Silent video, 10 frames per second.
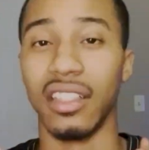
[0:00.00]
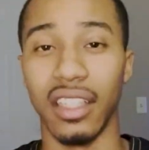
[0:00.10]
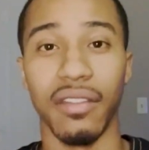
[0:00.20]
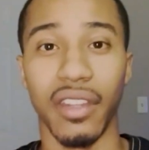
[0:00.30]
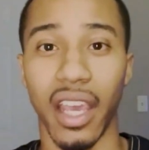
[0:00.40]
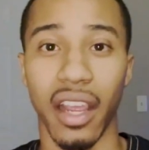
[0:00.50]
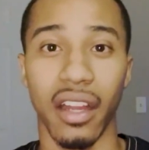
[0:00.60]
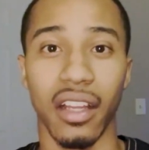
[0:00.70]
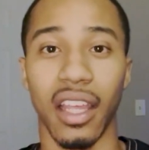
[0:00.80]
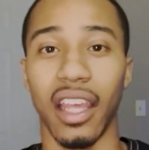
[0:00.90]
to live
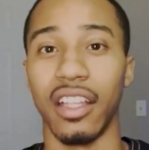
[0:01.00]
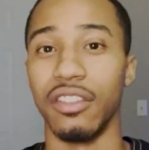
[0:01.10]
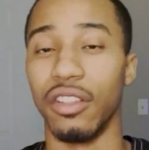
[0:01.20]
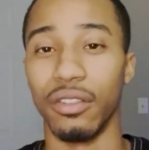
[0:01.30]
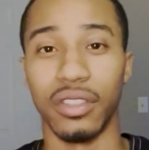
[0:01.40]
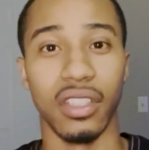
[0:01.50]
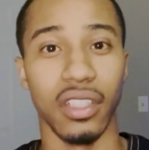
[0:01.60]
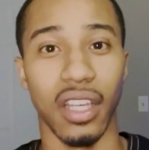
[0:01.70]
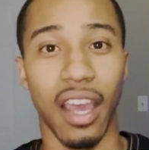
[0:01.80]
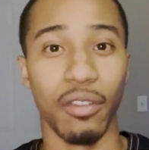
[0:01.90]
there, and
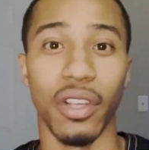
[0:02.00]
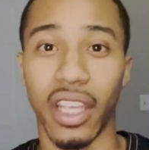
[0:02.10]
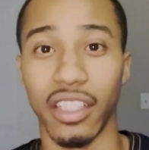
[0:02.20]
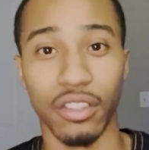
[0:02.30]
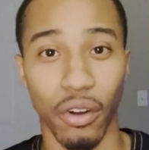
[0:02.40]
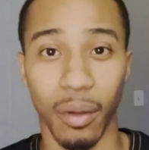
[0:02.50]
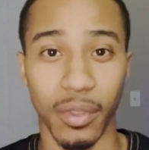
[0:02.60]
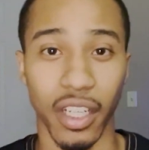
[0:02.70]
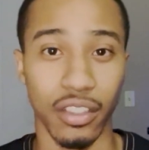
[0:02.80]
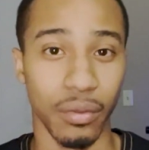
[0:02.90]
to have your kids grow up
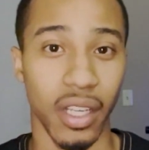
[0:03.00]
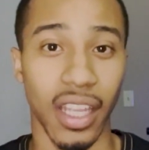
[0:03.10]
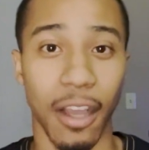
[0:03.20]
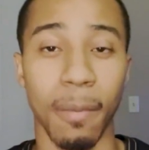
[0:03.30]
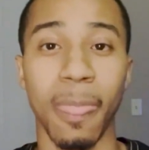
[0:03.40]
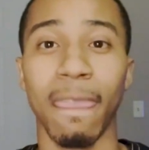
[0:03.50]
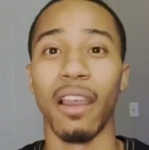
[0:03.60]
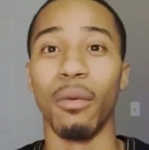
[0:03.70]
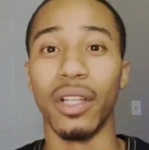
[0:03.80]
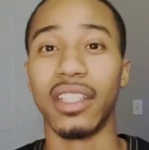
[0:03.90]
there as well. Now,
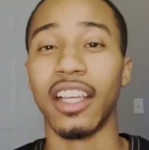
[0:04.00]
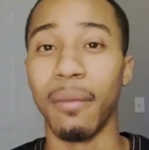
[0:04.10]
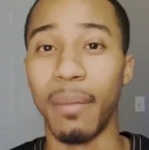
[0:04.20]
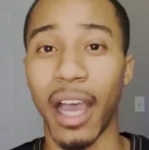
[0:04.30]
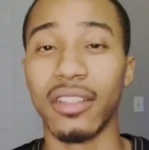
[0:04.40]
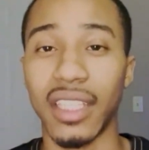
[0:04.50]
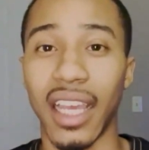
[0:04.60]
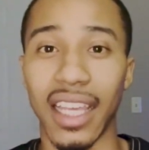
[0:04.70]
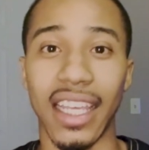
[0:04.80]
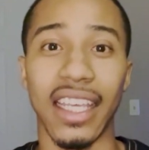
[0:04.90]
one thing about
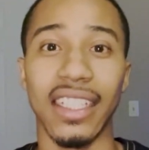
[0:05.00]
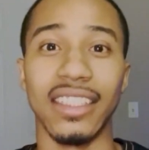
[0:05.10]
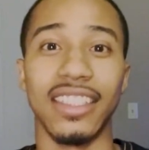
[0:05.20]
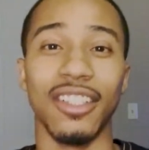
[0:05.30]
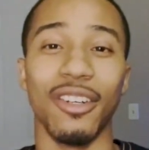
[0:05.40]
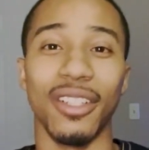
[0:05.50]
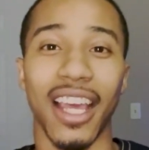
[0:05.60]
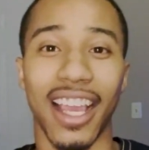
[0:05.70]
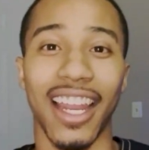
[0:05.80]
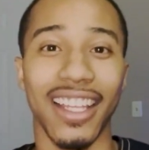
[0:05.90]
that is,
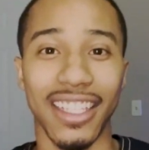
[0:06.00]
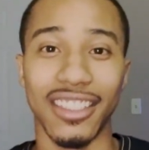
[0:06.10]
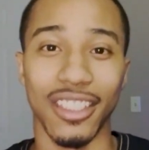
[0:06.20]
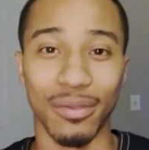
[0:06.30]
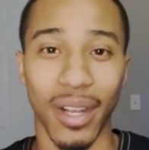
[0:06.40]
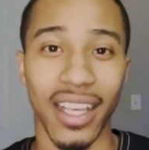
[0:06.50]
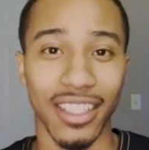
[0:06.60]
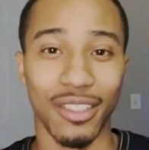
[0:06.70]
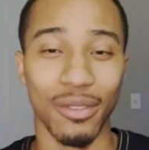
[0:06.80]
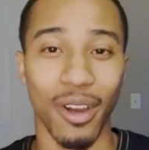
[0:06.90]
that kind of leads us right
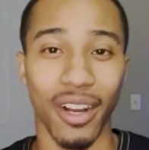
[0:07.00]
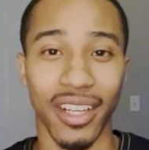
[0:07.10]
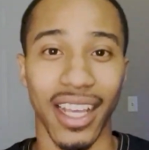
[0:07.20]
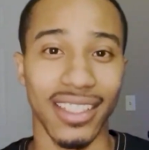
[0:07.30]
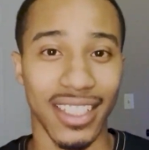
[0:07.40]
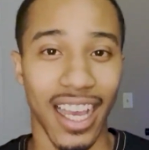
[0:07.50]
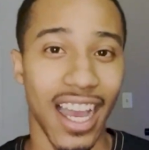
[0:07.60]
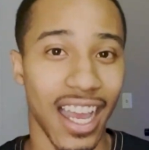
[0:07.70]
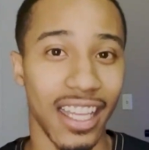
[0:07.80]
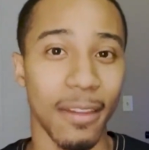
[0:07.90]
into our next
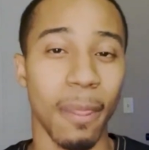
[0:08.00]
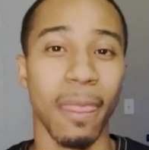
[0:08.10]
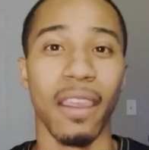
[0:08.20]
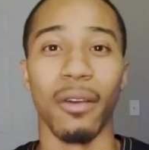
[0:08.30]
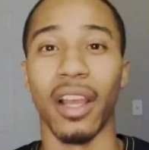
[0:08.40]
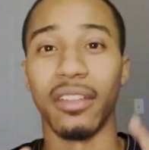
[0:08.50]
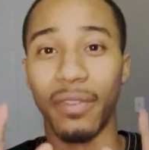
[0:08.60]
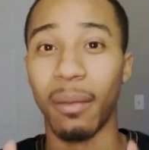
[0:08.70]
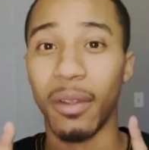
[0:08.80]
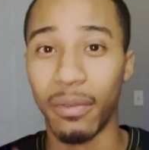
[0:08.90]
con, right?
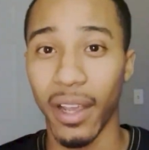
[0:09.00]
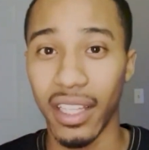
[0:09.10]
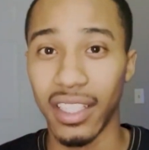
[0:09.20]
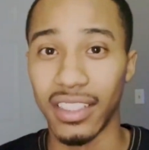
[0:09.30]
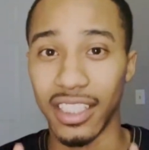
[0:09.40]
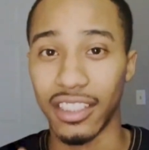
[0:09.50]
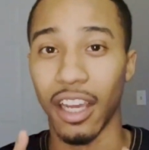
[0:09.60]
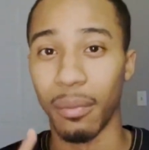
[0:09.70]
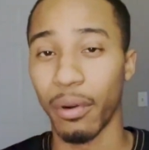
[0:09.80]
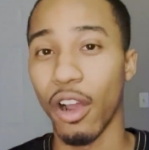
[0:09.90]
Family friendliness is
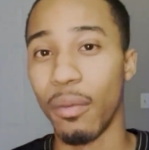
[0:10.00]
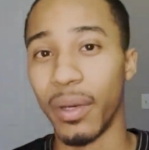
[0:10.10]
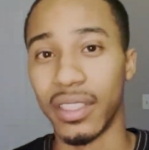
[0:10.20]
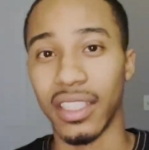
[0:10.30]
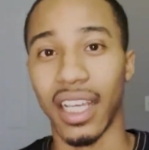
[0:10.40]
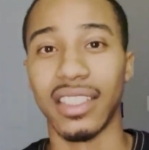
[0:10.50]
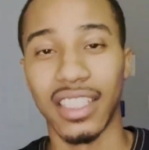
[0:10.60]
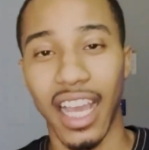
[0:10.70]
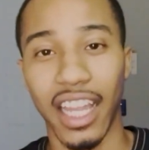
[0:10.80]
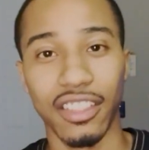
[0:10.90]
our pro, but the
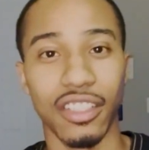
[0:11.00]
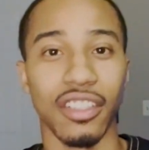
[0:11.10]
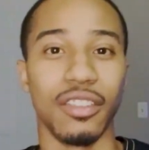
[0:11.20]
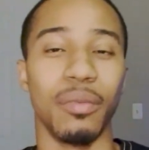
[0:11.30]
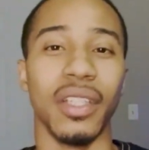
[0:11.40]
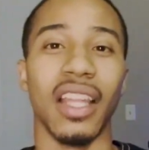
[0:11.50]
next con is going to be